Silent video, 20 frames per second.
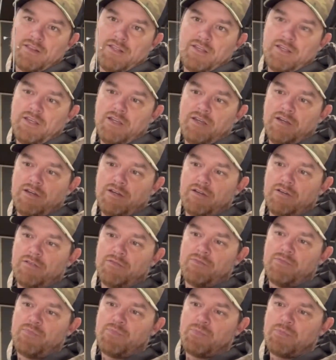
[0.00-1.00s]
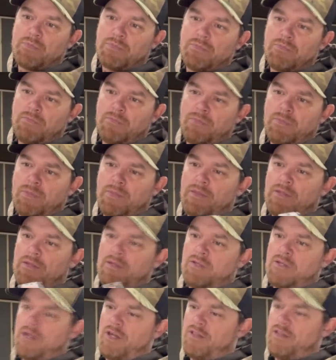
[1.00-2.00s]
the,
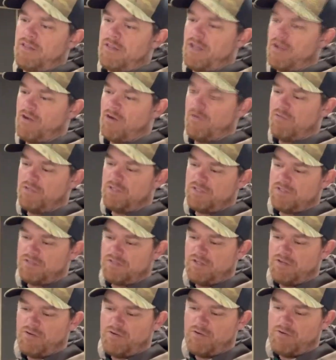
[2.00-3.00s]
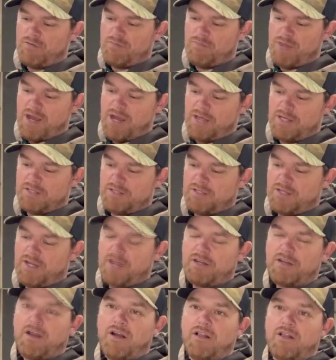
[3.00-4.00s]
I think they call this center mass
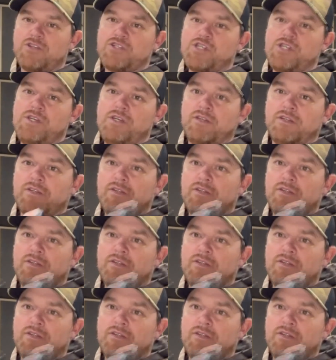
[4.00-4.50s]
technology,